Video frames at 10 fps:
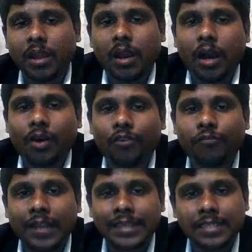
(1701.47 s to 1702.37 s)
How
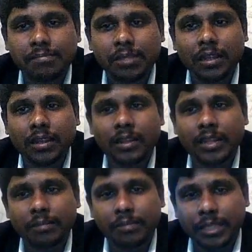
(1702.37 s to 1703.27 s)
flexible the
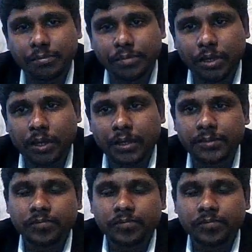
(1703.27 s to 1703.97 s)
MADP are?